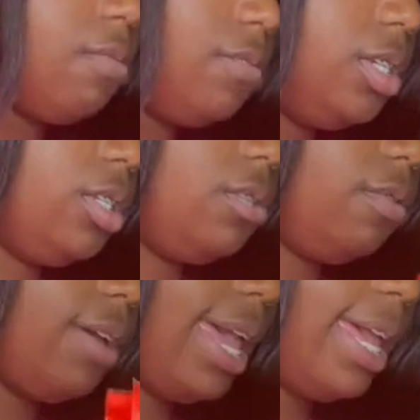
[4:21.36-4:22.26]
We just
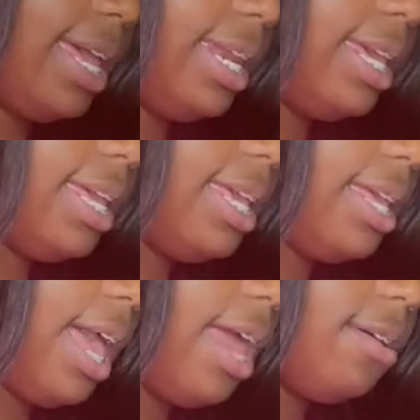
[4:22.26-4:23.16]
gonna add it.
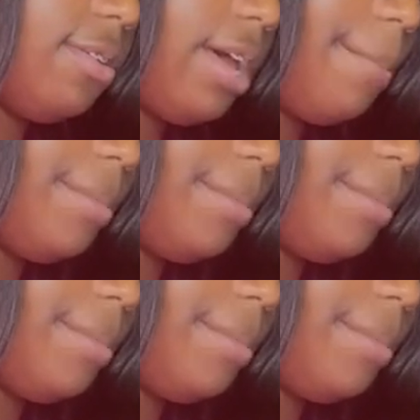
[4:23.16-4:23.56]
I don't know how